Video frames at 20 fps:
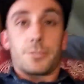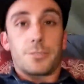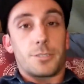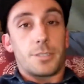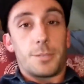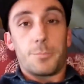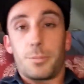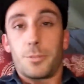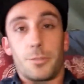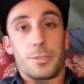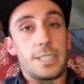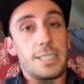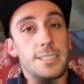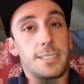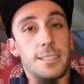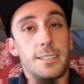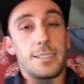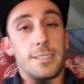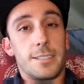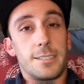how simple and
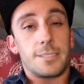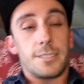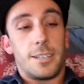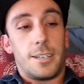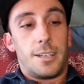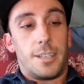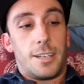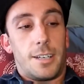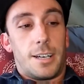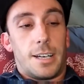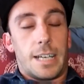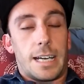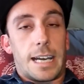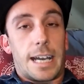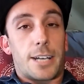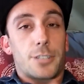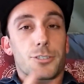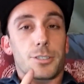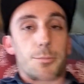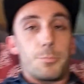easy it is.
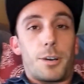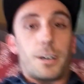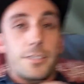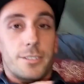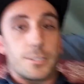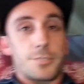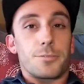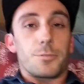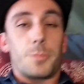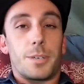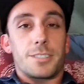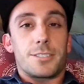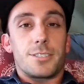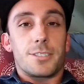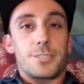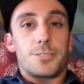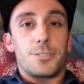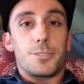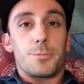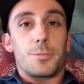I actually bought this for my
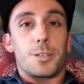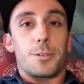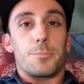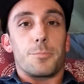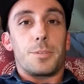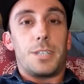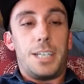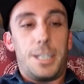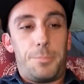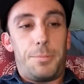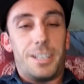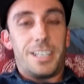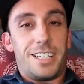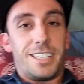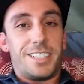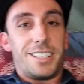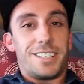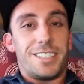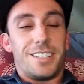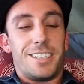sister, but I'm
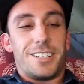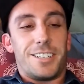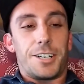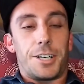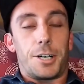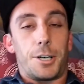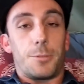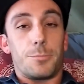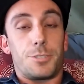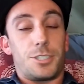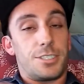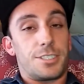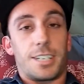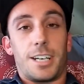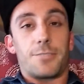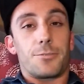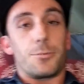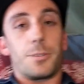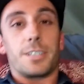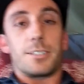keeping it. She's
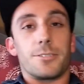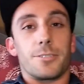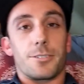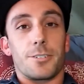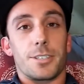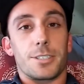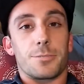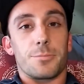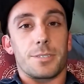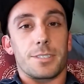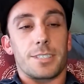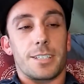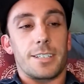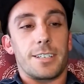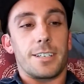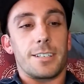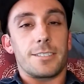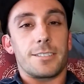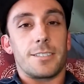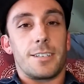gonna have to wait till Christmas,
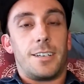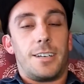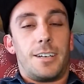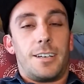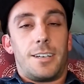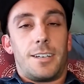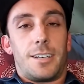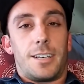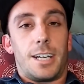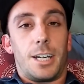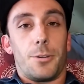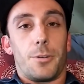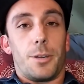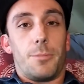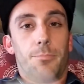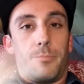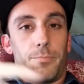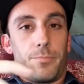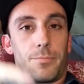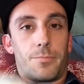I guess.
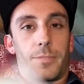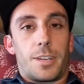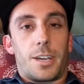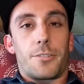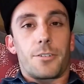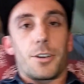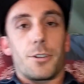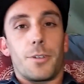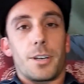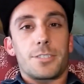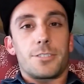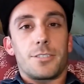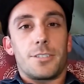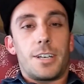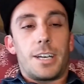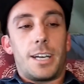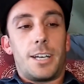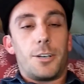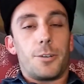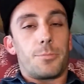Anyway, have a good rest of
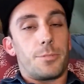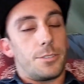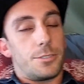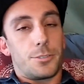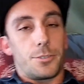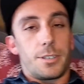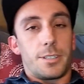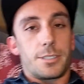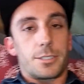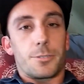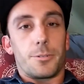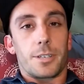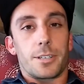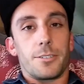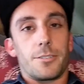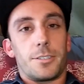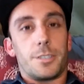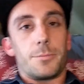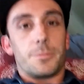your day. Hope you enjoyed this quick little